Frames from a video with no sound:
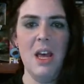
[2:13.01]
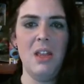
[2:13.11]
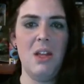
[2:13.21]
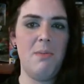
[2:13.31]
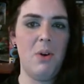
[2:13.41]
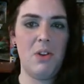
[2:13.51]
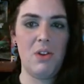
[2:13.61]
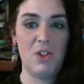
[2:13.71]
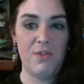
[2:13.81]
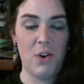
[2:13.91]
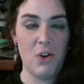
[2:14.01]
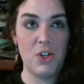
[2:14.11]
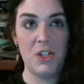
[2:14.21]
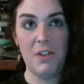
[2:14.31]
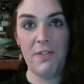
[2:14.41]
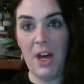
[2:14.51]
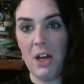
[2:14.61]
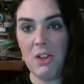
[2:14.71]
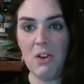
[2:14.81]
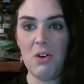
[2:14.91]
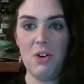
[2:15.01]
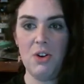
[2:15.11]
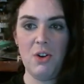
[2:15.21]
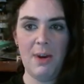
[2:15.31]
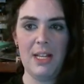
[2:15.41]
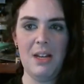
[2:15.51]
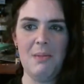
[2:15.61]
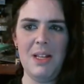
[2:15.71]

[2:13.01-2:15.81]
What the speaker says: than most versions of other uranium,